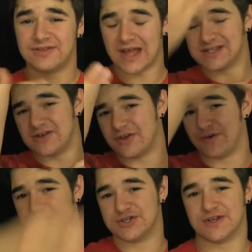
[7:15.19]
That's all that
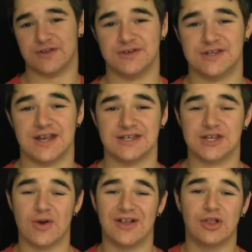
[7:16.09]
I've understood in the news today.
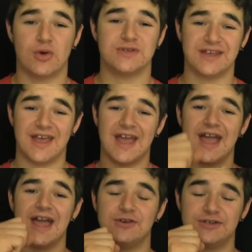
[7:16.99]
So, in closing,
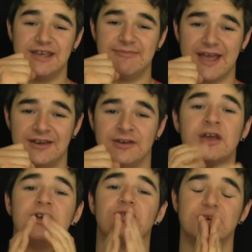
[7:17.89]
haters keep
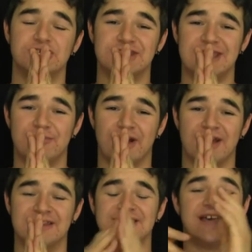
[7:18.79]
hating, Christians keep praying.